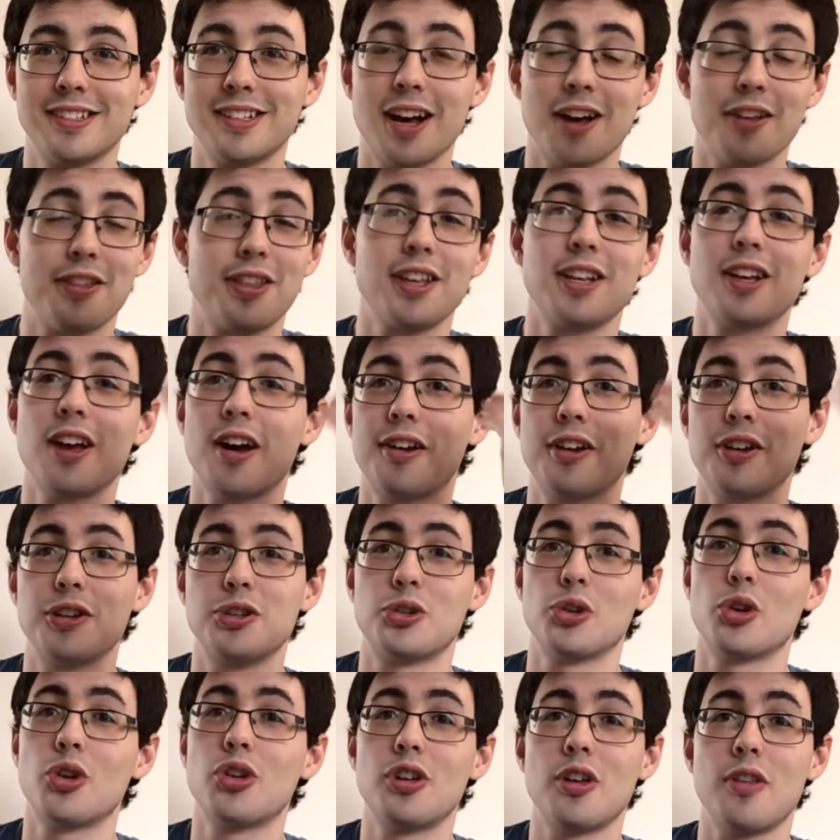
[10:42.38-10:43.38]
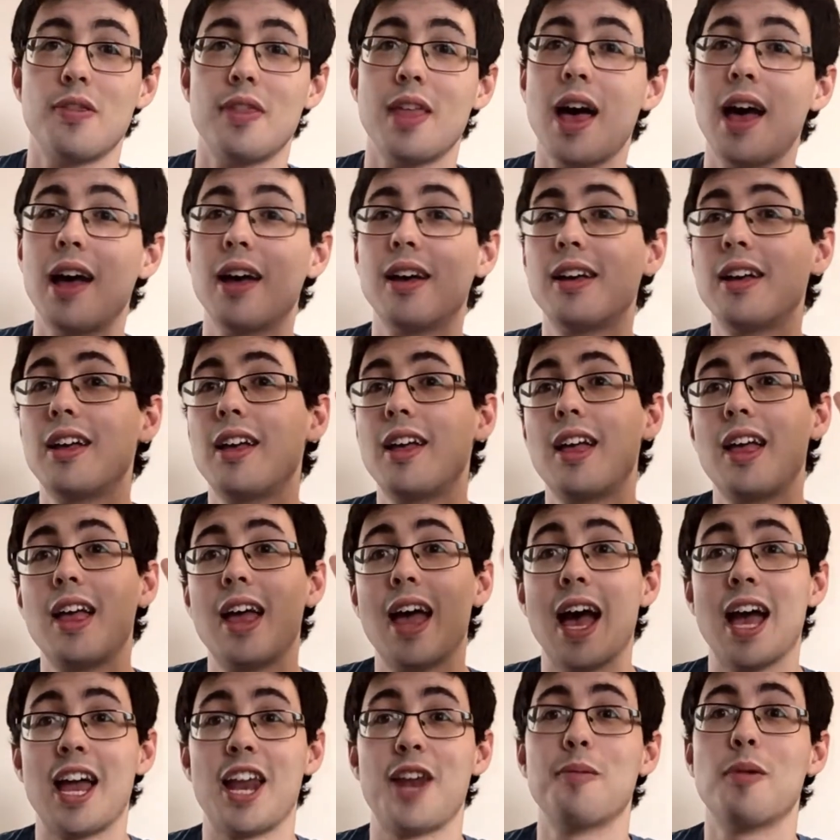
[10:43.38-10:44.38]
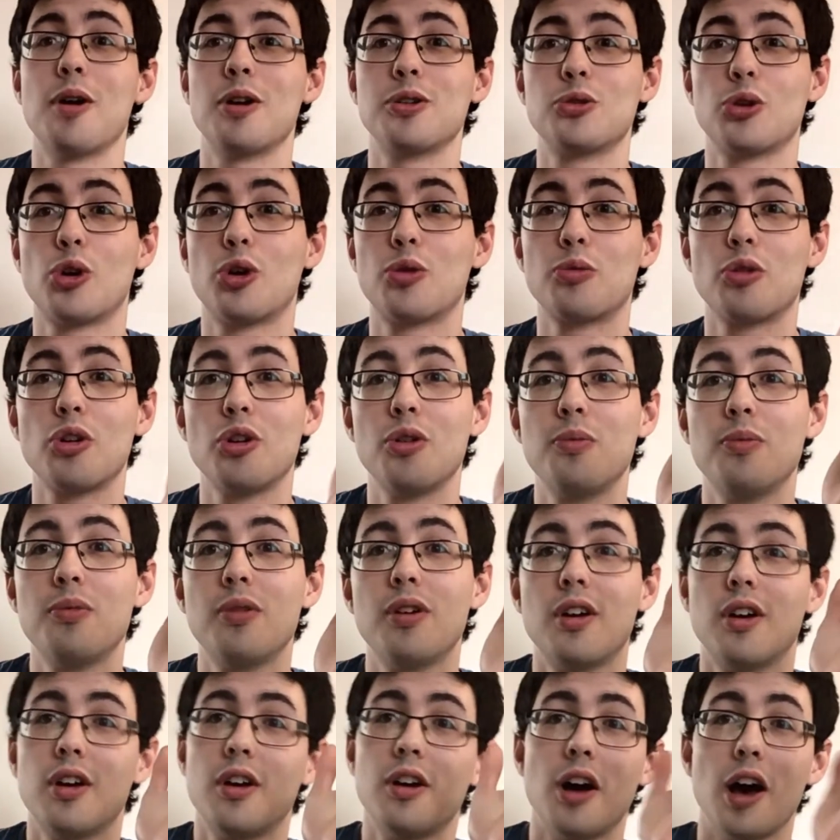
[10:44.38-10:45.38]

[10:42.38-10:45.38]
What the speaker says: I think I'd enjoy doing that. And in my dorm room,